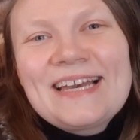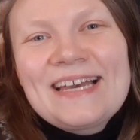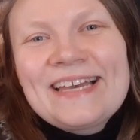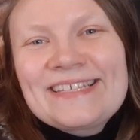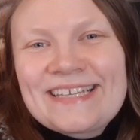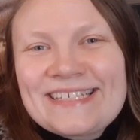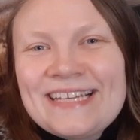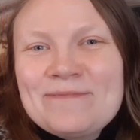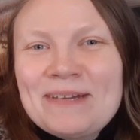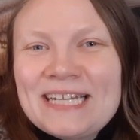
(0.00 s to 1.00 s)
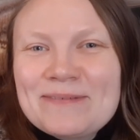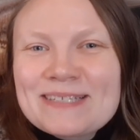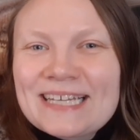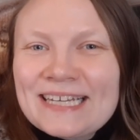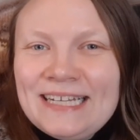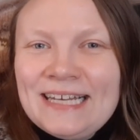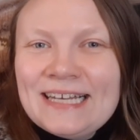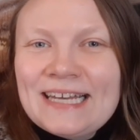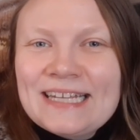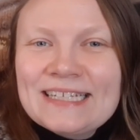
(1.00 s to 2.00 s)
As I said, my name is Karina
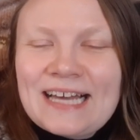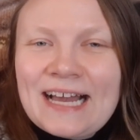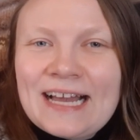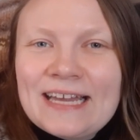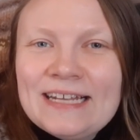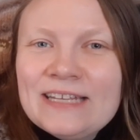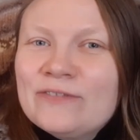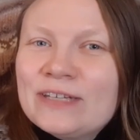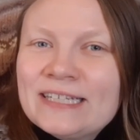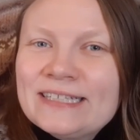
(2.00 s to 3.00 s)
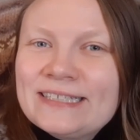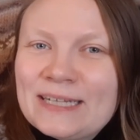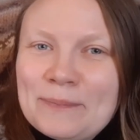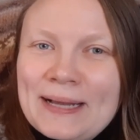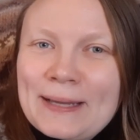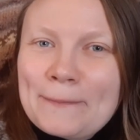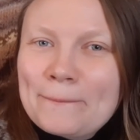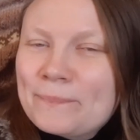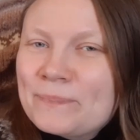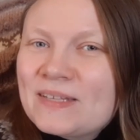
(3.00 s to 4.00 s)
and I live in Denmark,
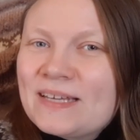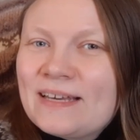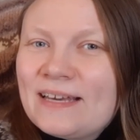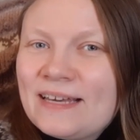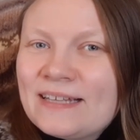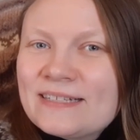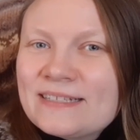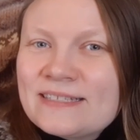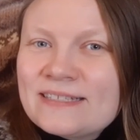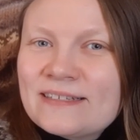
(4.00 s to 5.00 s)
and